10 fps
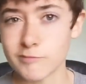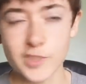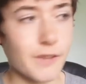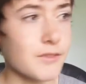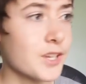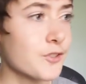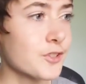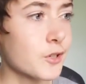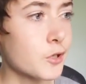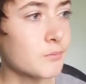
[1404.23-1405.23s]
7
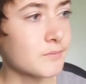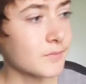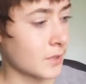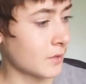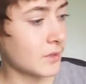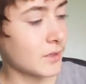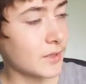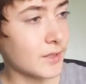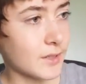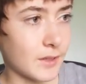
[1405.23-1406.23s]
years ago.
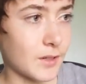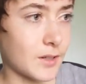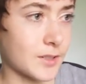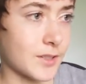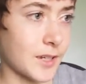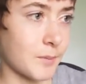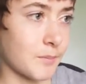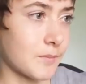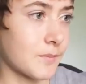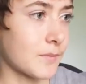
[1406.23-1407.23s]
Long
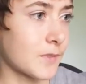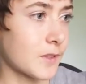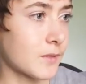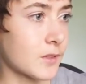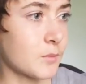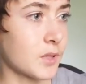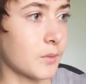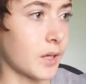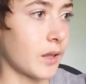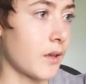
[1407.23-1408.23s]
time. It's been
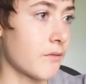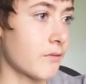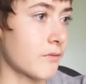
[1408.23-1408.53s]
in my life.